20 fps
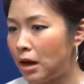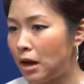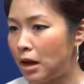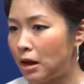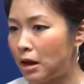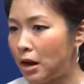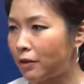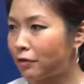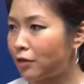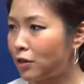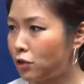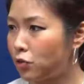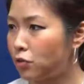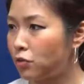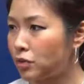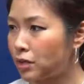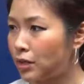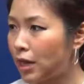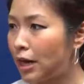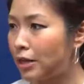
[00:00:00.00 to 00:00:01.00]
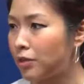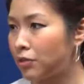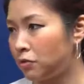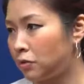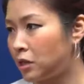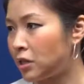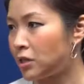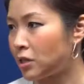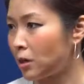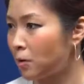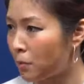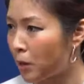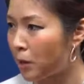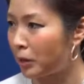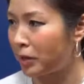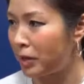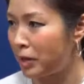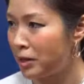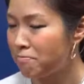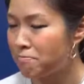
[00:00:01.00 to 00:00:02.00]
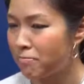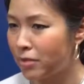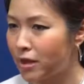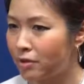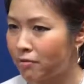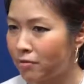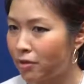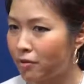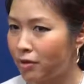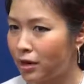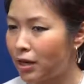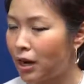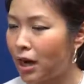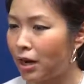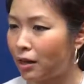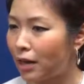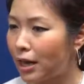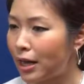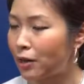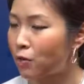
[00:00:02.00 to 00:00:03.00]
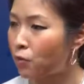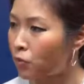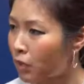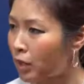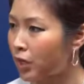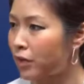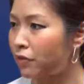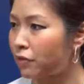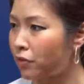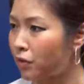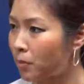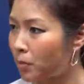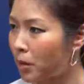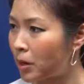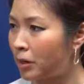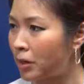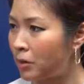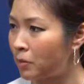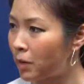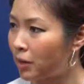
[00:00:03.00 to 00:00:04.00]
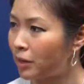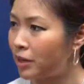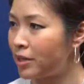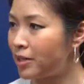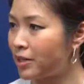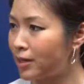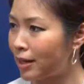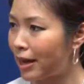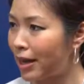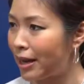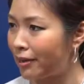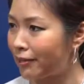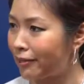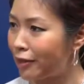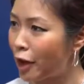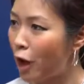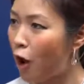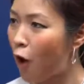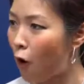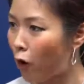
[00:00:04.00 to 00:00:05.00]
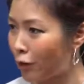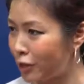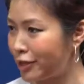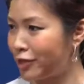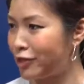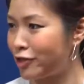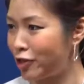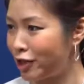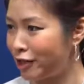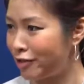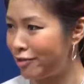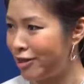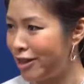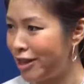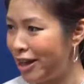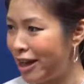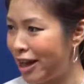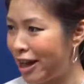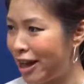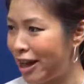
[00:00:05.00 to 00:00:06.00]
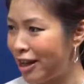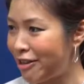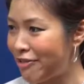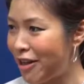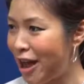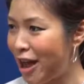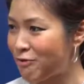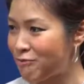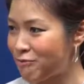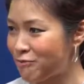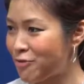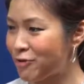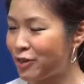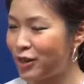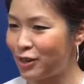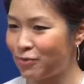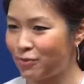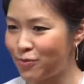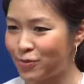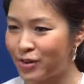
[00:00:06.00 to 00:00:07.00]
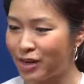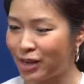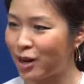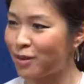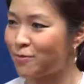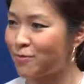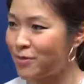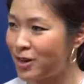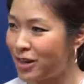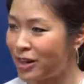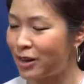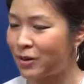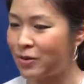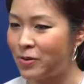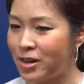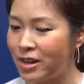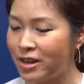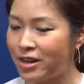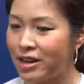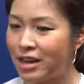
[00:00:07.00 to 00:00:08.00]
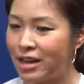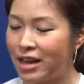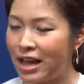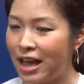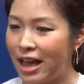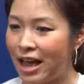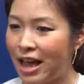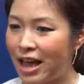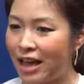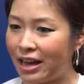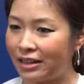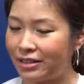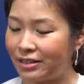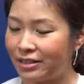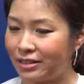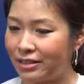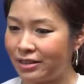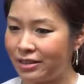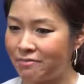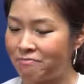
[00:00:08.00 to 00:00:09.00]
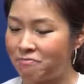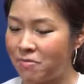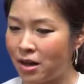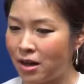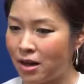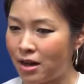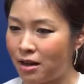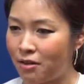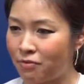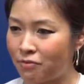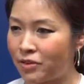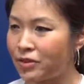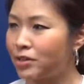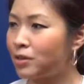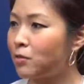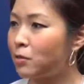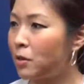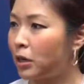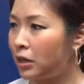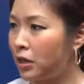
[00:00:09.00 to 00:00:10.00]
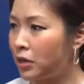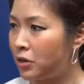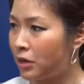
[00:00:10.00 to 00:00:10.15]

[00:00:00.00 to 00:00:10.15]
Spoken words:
on the two sides, you need some money, but you're not like working for money. Money is like the oxygen that will keep your company going. And with the money,